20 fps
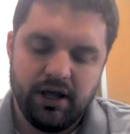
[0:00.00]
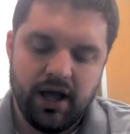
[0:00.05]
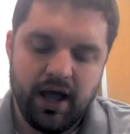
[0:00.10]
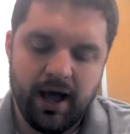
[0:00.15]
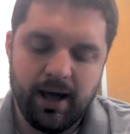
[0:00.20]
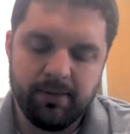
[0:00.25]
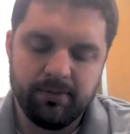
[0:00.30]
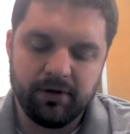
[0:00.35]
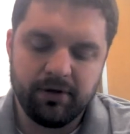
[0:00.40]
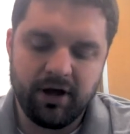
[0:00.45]

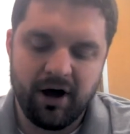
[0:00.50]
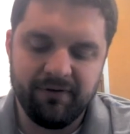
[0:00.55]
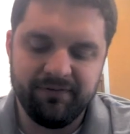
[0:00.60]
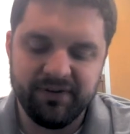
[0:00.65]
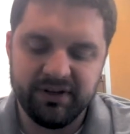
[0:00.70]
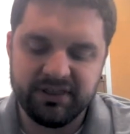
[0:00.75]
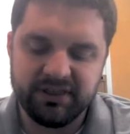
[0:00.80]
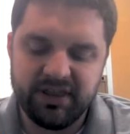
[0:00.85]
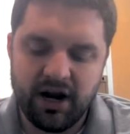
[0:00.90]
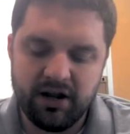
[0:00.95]
The
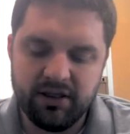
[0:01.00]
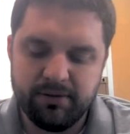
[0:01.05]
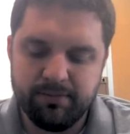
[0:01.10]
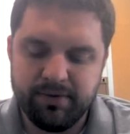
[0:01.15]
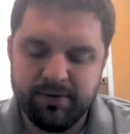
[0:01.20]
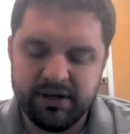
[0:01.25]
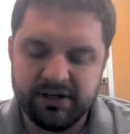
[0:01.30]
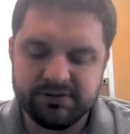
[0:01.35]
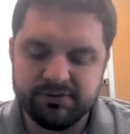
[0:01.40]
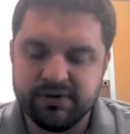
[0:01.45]
conflict there, the
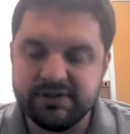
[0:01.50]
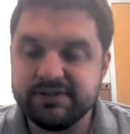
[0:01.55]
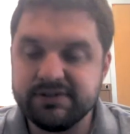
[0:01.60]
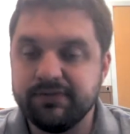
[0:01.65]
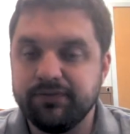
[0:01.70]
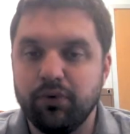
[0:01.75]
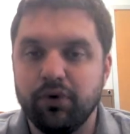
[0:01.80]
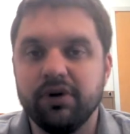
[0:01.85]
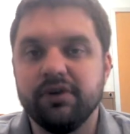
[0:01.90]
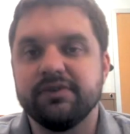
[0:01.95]
biggest
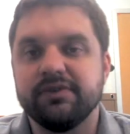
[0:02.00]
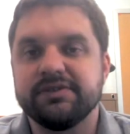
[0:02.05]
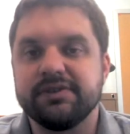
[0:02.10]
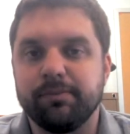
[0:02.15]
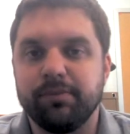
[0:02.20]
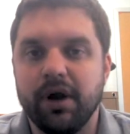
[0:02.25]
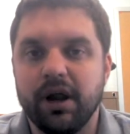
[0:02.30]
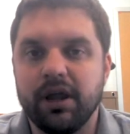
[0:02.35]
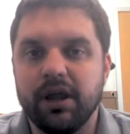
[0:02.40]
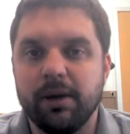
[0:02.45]
reason for it was
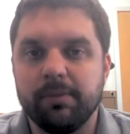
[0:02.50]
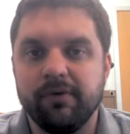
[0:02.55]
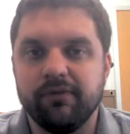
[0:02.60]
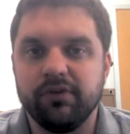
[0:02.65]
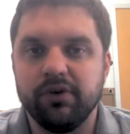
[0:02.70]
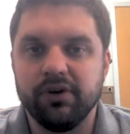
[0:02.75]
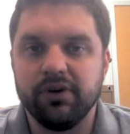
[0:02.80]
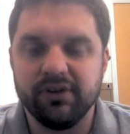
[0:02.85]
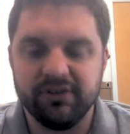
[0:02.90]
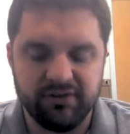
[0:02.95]
the breakup
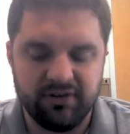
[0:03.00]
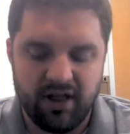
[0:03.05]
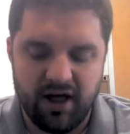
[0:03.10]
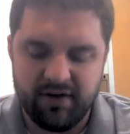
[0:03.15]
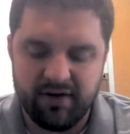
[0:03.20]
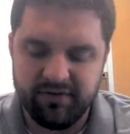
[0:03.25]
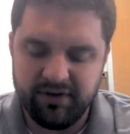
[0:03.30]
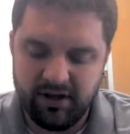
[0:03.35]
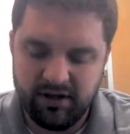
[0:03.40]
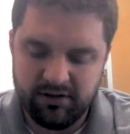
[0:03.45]
of
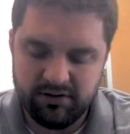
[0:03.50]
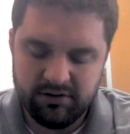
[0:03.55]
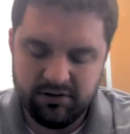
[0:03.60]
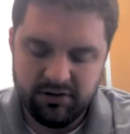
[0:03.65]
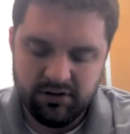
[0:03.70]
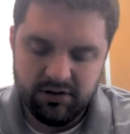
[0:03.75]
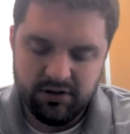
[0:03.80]
Yugoslavia,